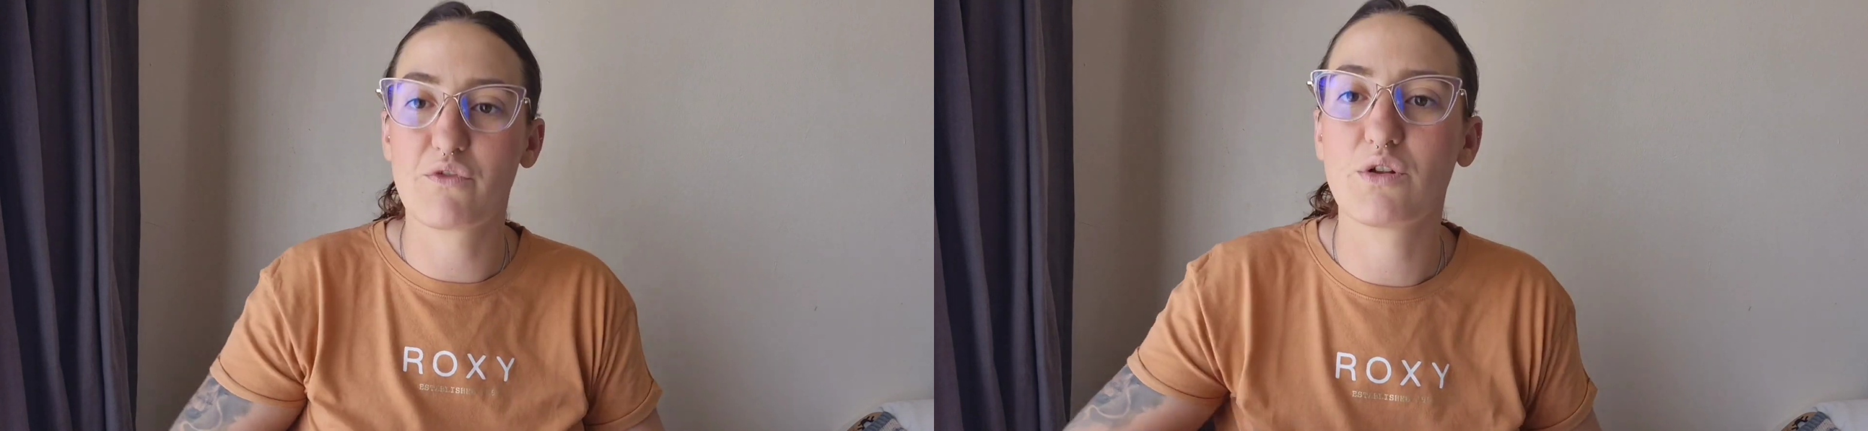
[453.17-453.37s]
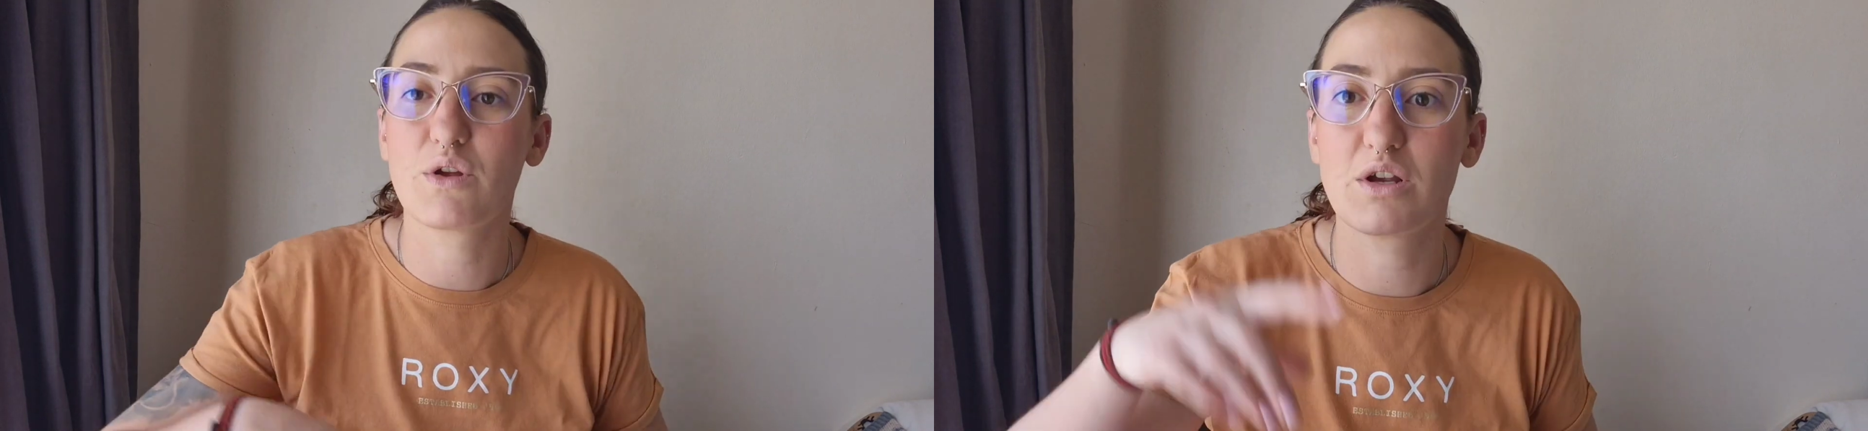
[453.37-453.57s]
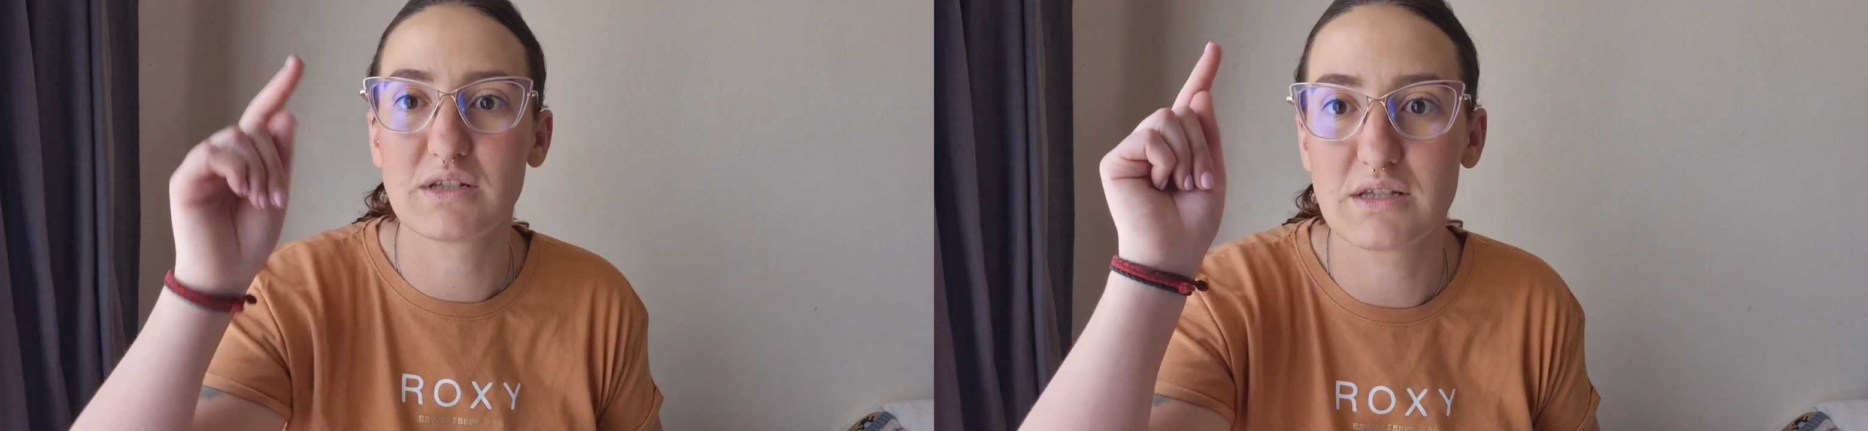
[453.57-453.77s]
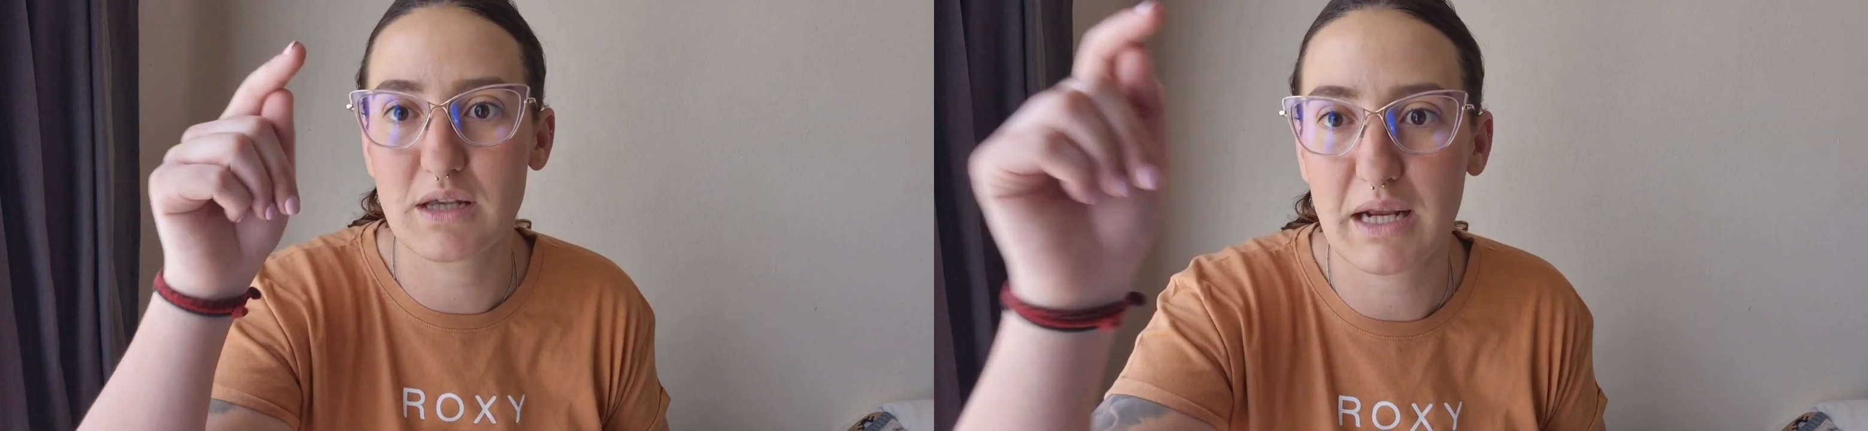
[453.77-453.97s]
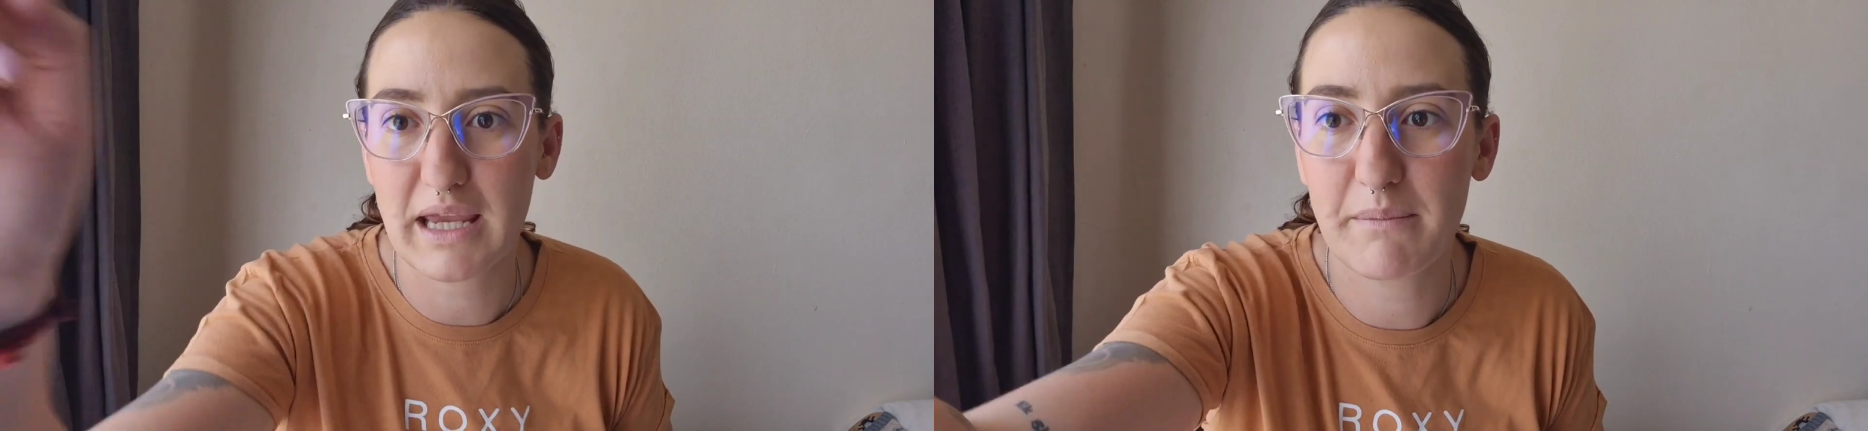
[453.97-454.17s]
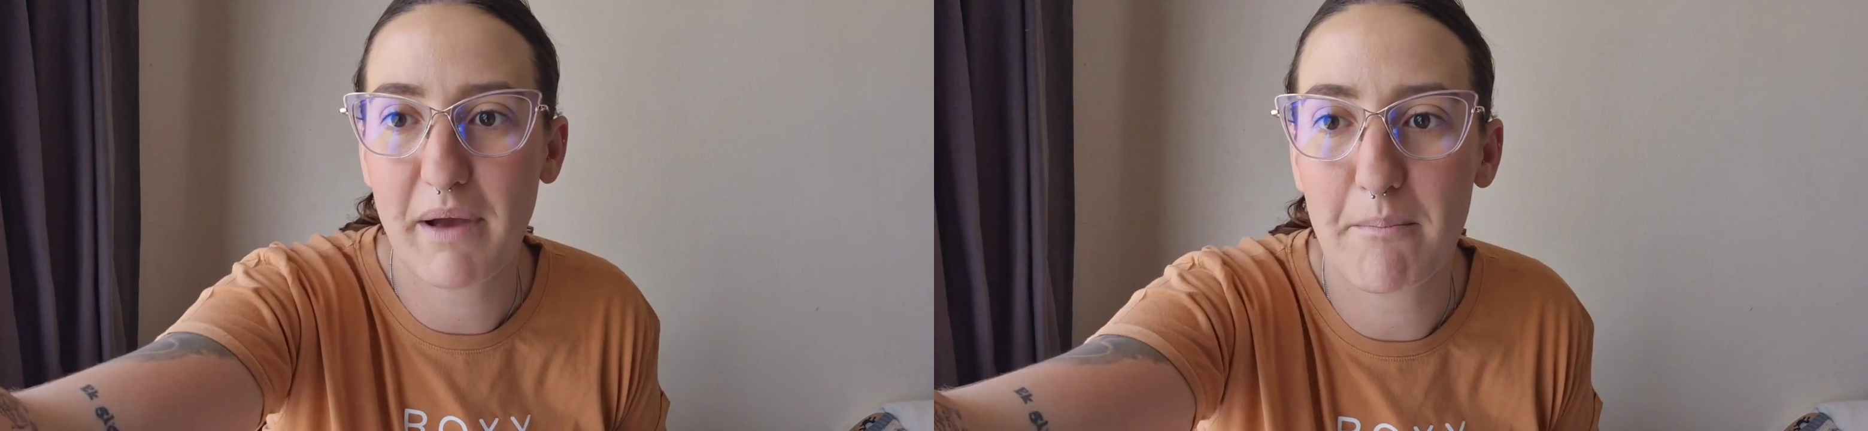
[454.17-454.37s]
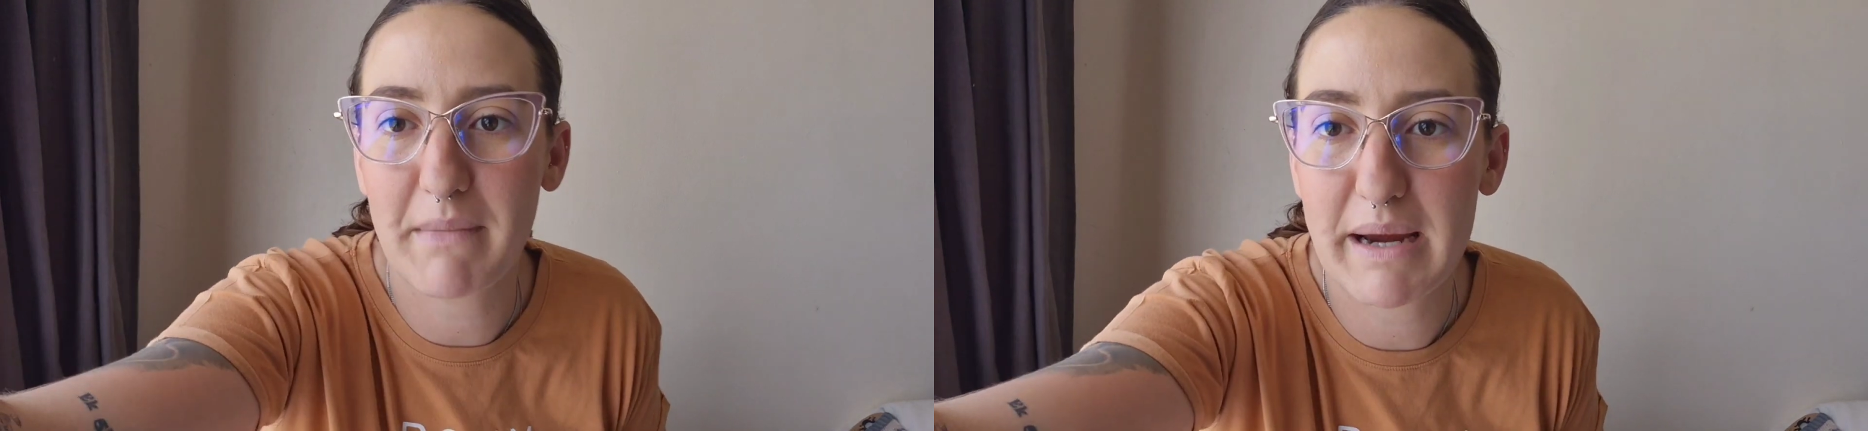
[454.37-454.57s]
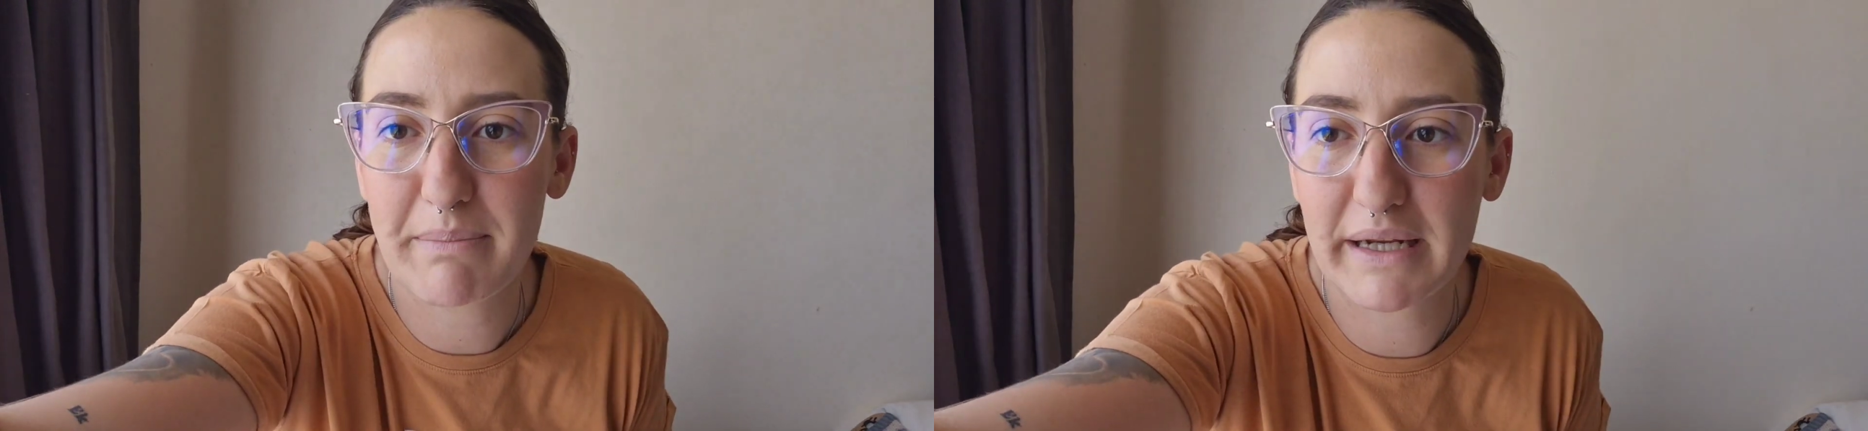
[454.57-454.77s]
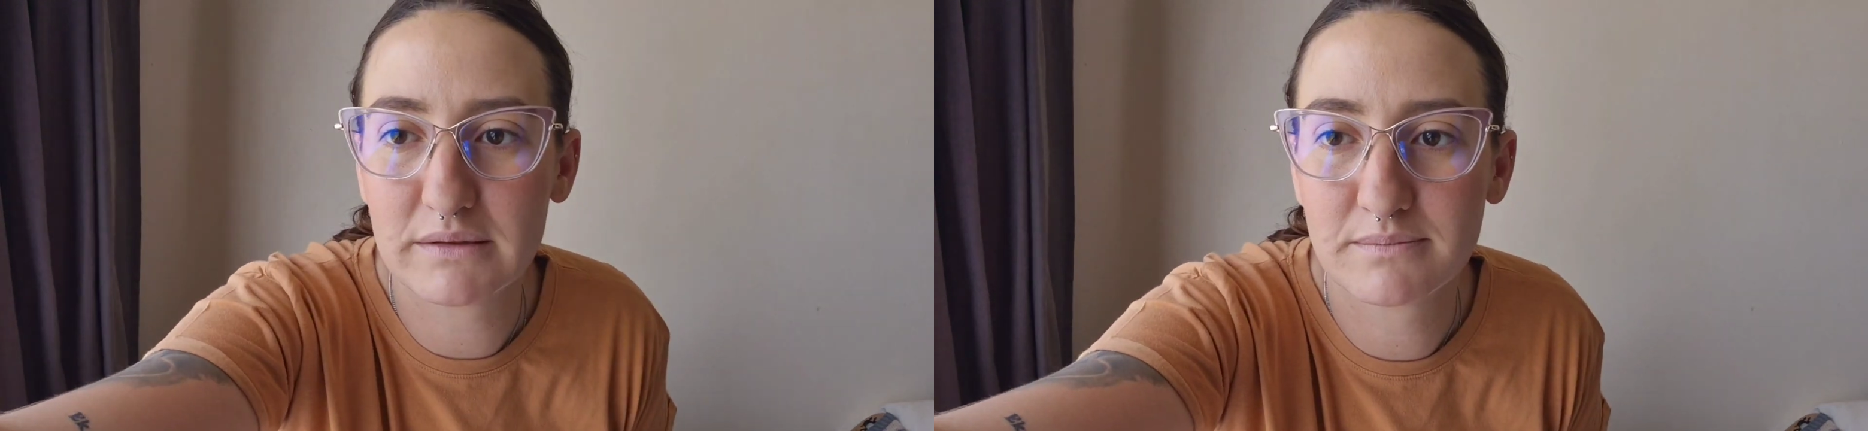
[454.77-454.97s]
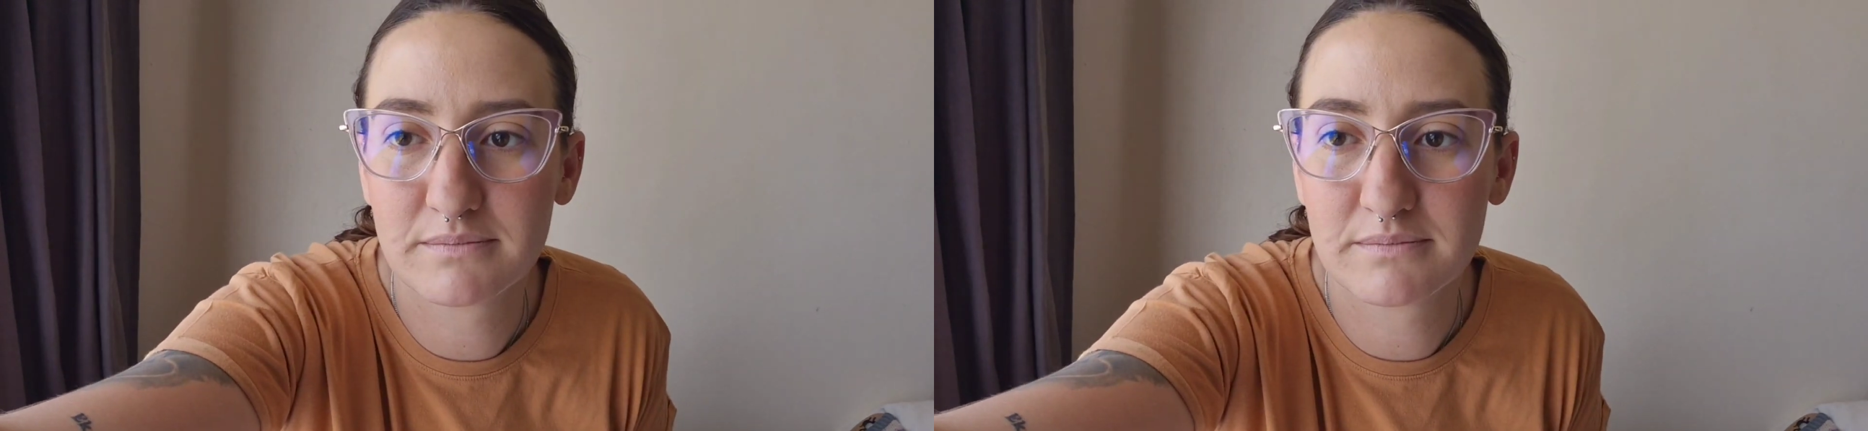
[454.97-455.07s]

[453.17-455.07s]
real quick because it's gonna keep on beeping.